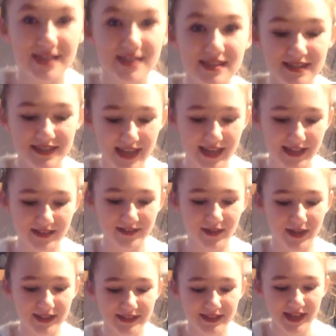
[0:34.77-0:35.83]
Second
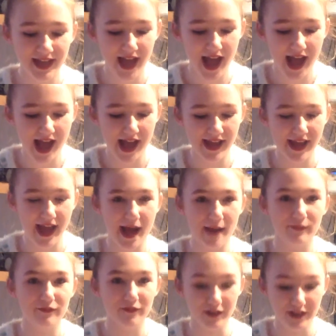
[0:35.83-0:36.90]
one, I
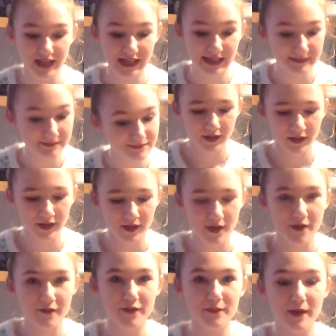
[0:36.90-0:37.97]
am funny.
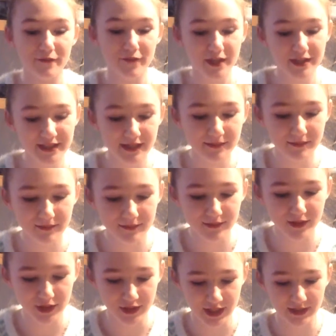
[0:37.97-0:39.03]
For my first
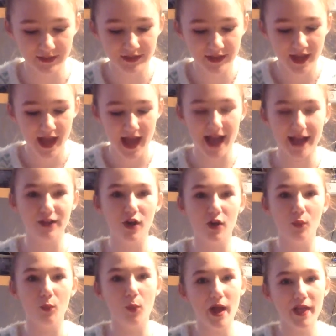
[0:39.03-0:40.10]
communion, I
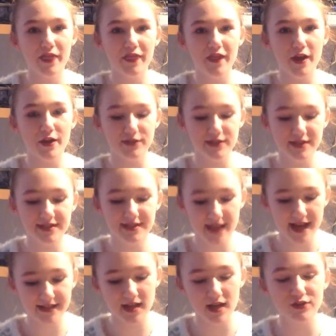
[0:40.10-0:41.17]
got
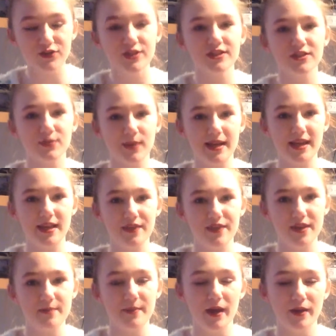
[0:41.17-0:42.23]

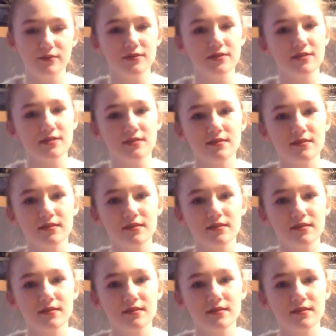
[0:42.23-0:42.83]
£1,623.